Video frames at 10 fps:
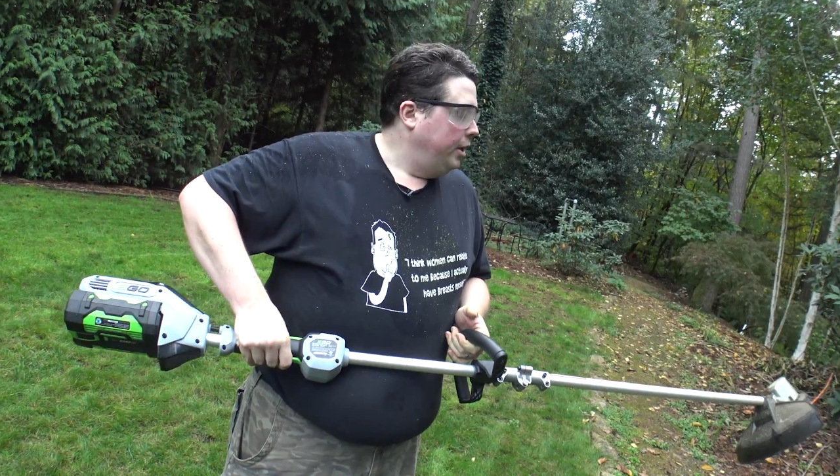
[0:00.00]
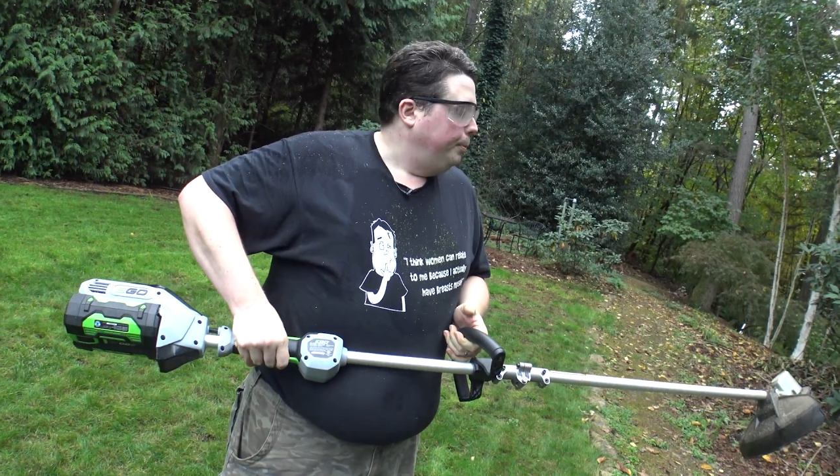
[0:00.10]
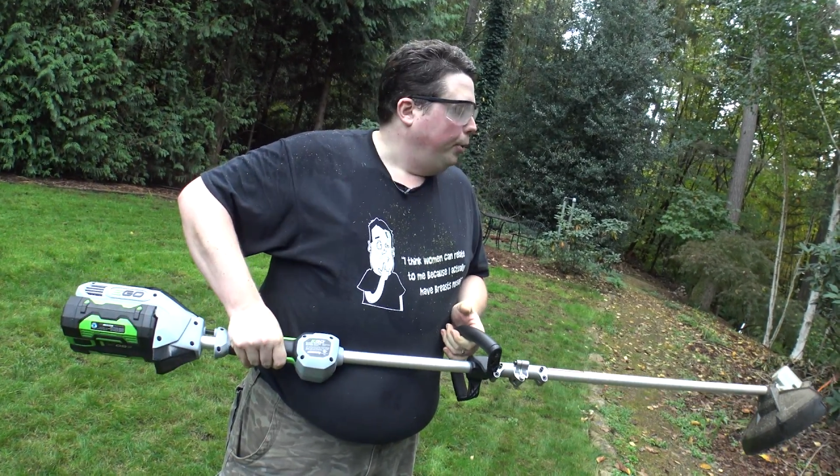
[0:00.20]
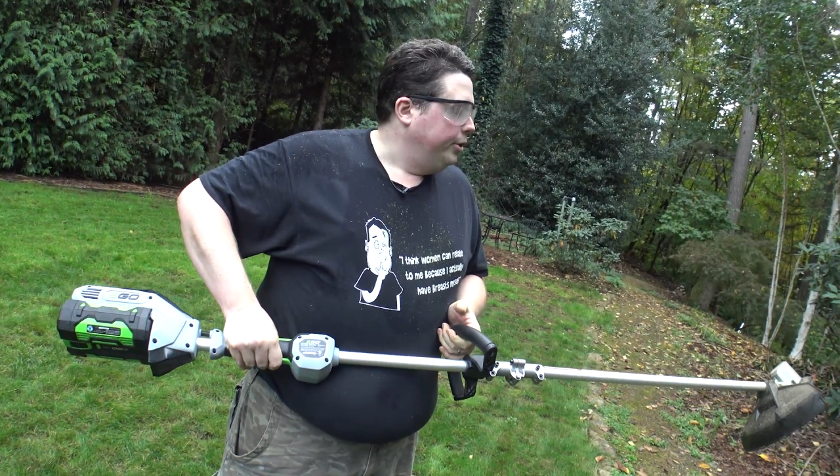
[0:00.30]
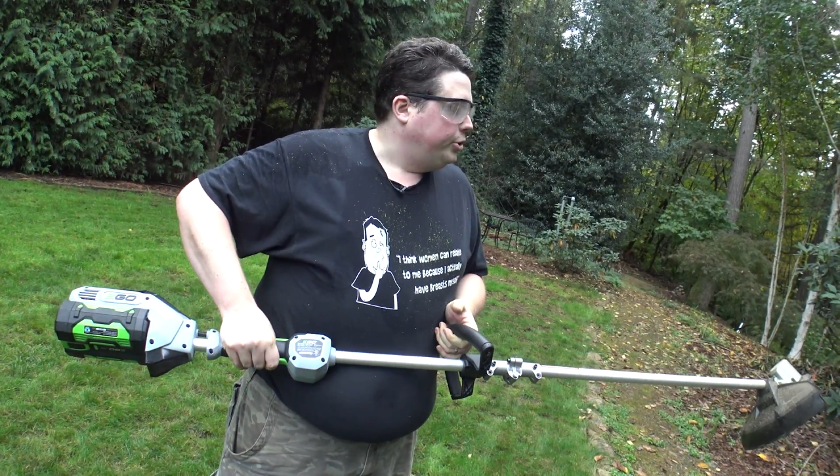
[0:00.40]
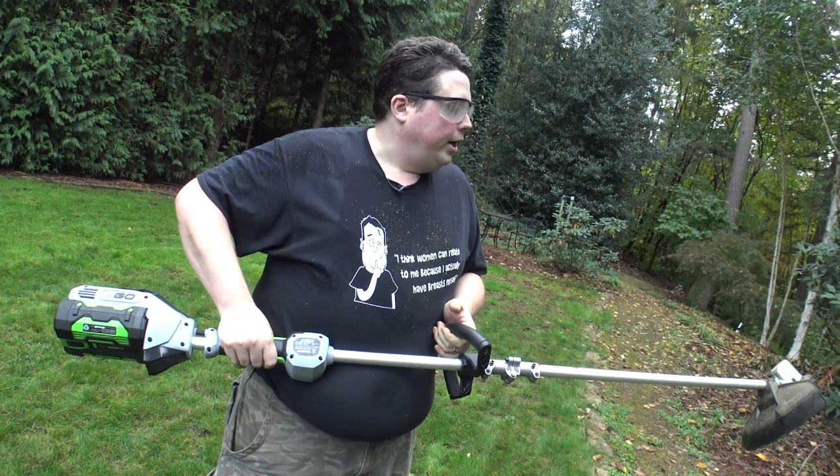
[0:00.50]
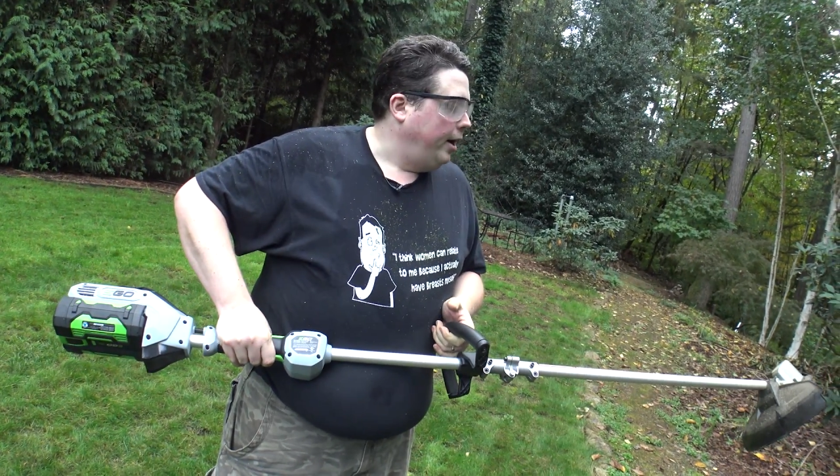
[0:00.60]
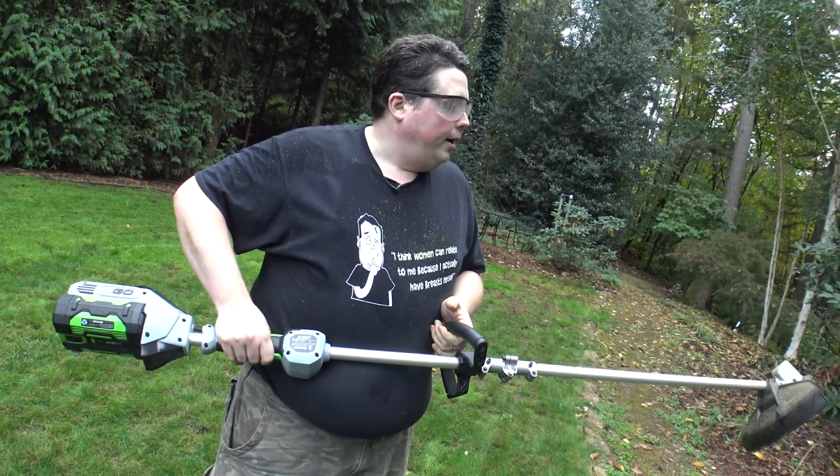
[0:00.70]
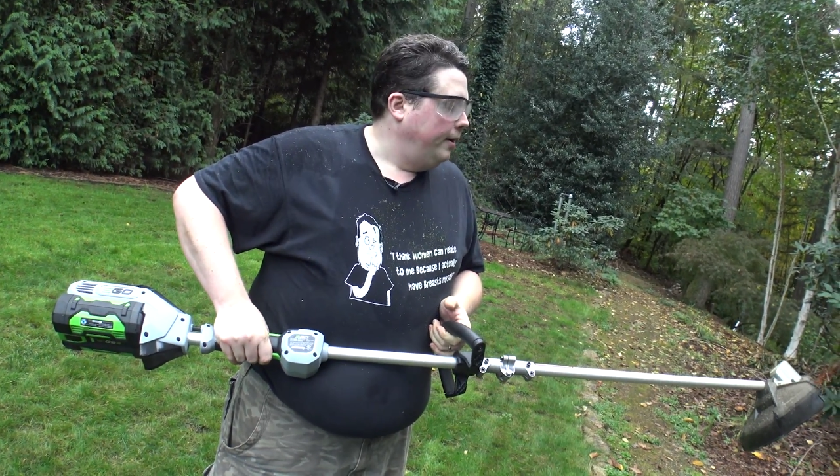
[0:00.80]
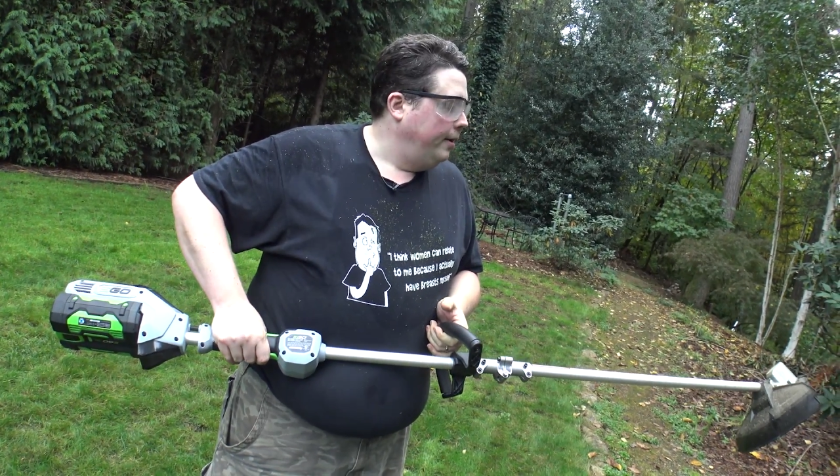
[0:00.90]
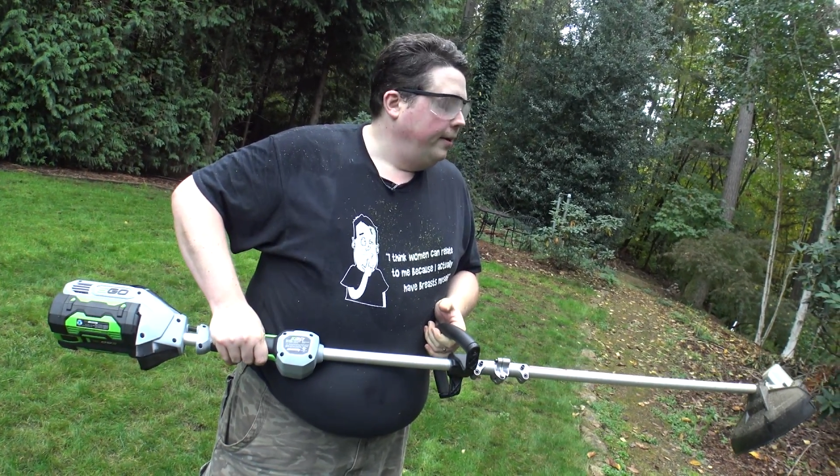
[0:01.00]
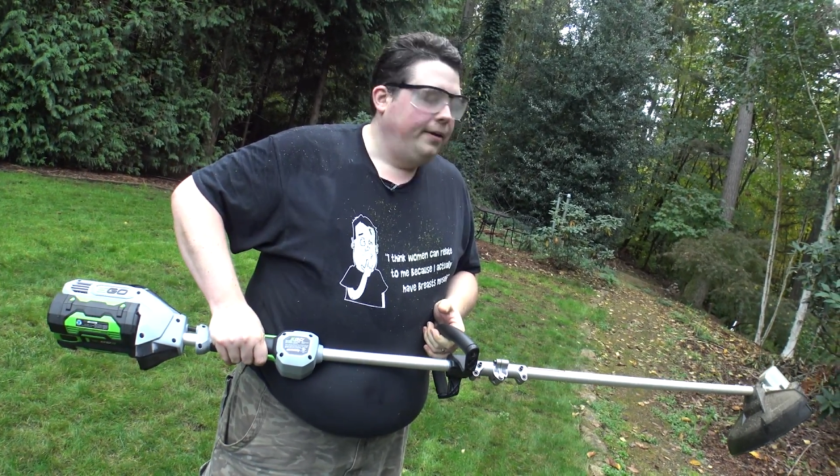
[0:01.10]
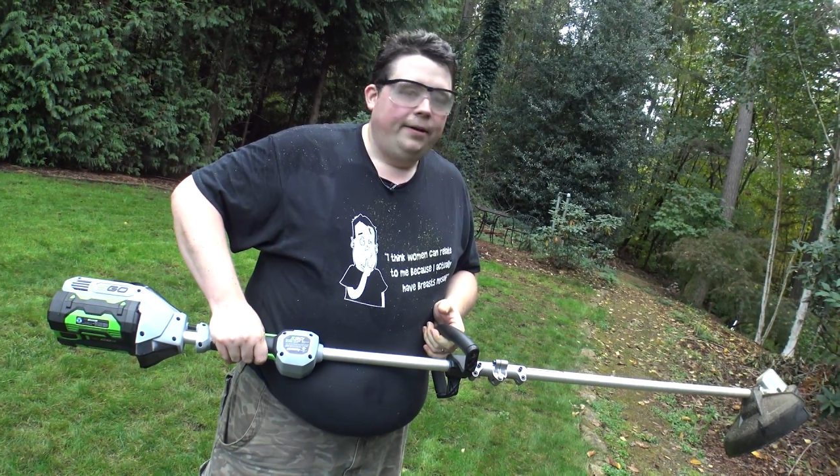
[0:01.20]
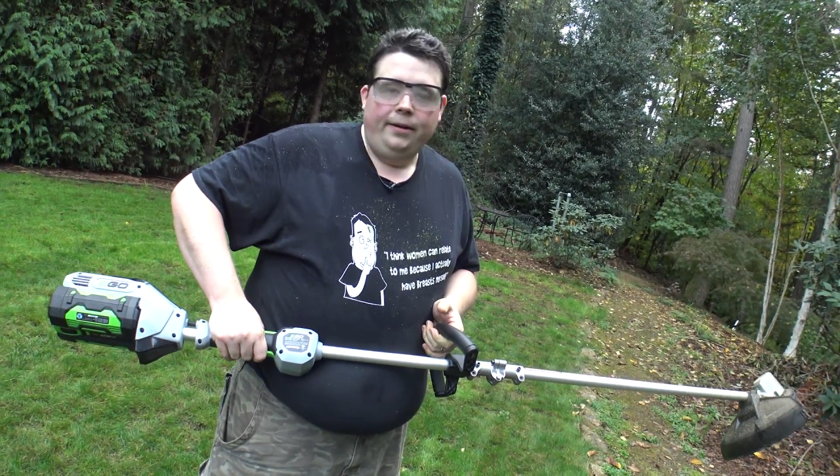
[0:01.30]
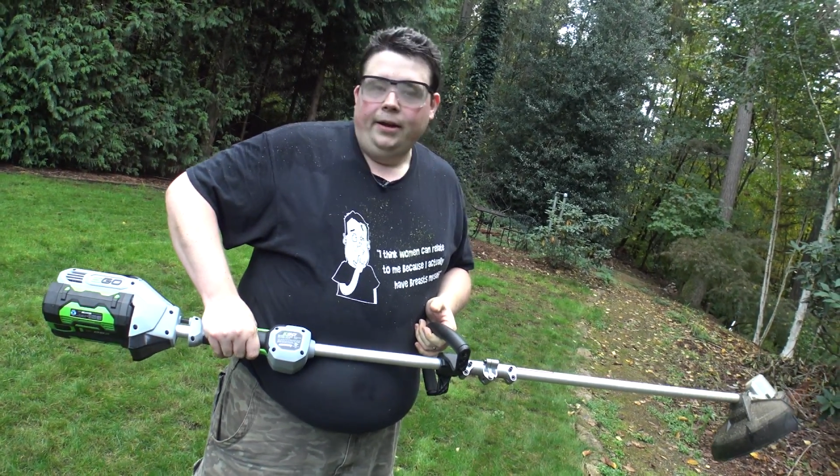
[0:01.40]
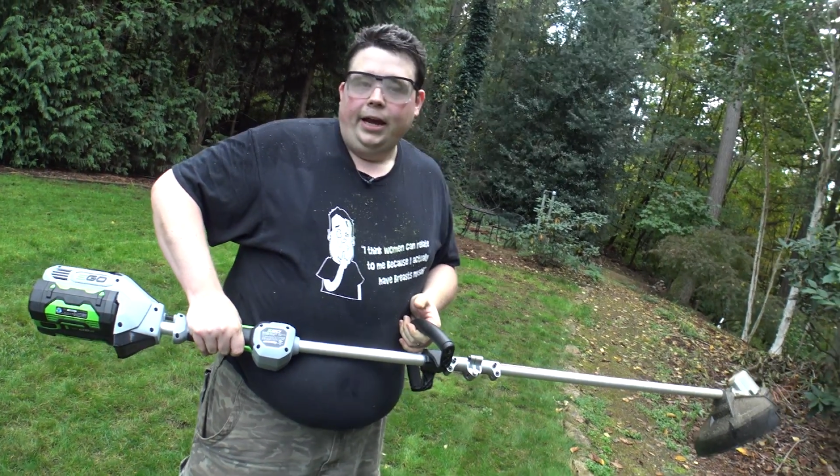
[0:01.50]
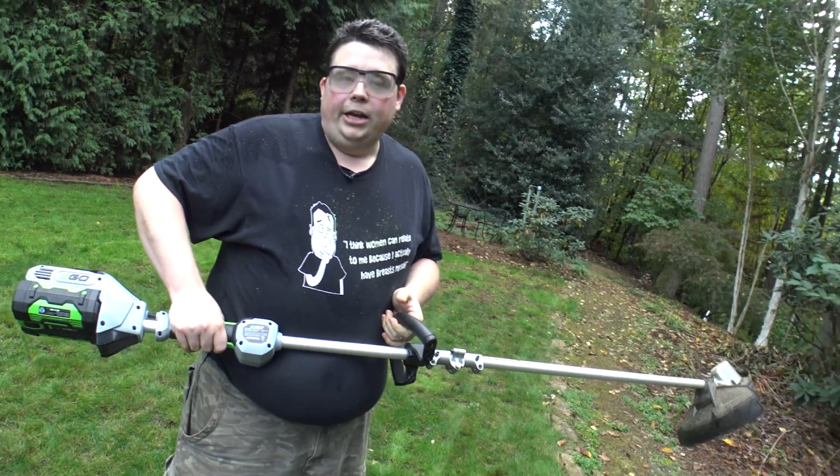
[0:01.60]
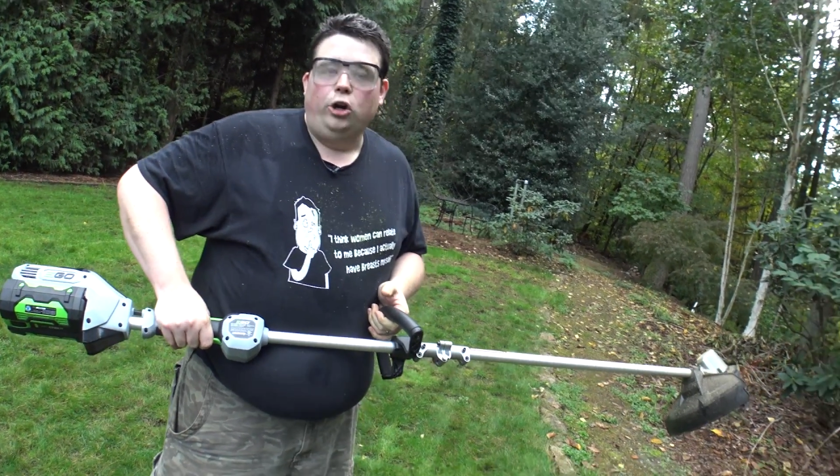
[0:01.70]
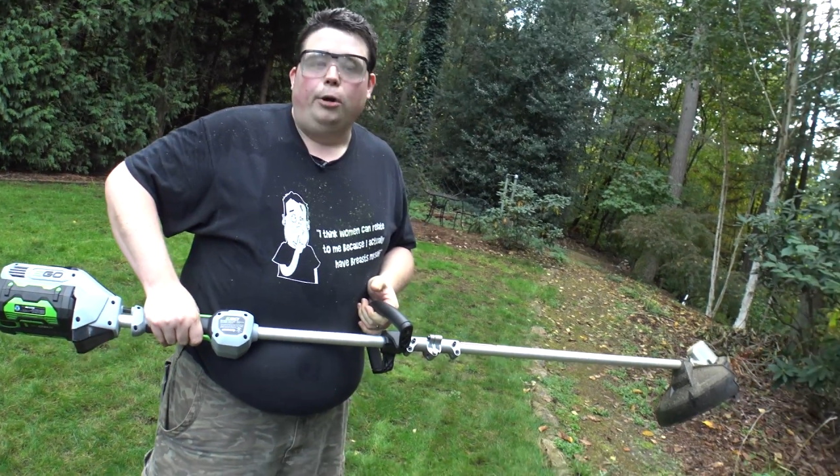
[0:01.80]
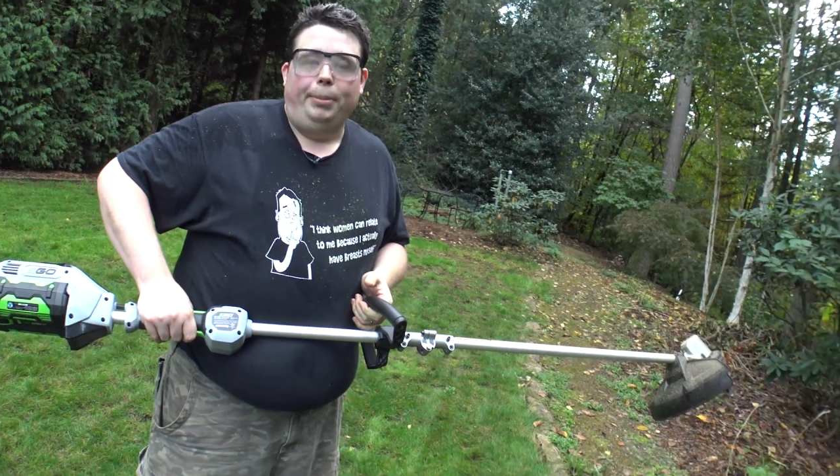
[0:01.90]
You pull the trigger,
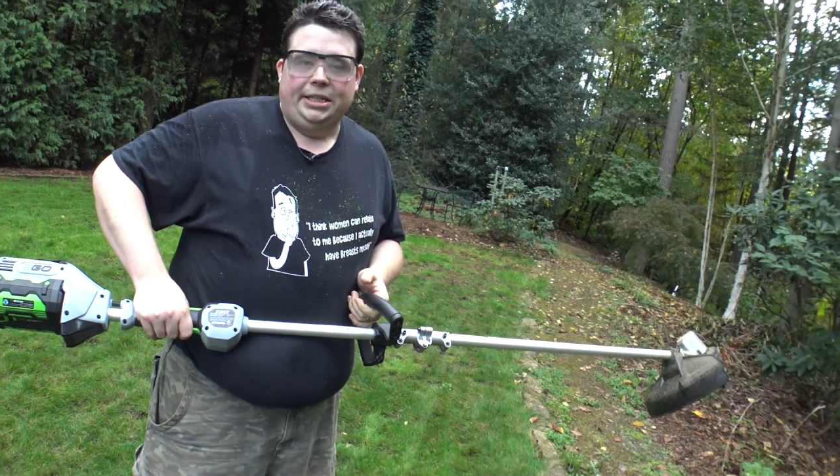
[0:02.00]
and you're in